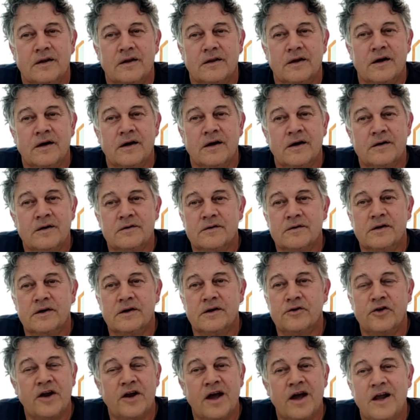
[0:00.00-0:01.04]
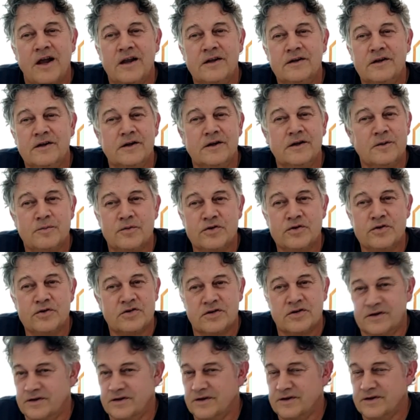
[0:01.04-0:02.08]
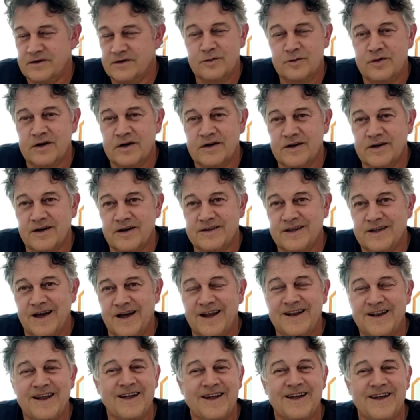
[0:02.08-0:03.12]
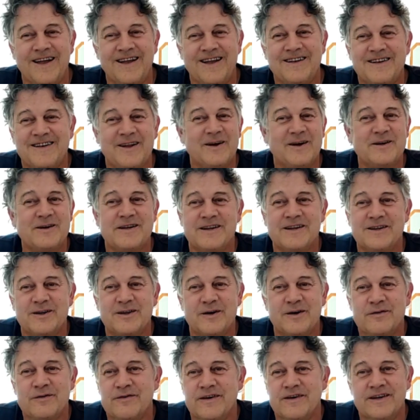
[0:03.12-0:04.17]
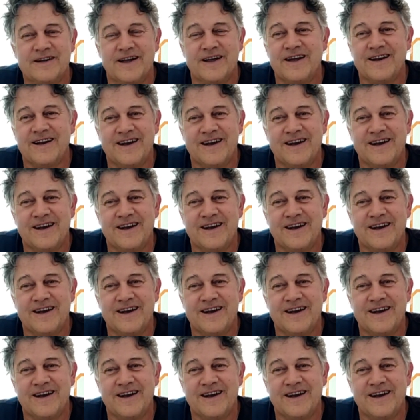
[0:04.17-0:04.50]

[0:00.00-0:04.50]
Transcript: Now, in reality, in the bush, it doesn't work like that. Totally different.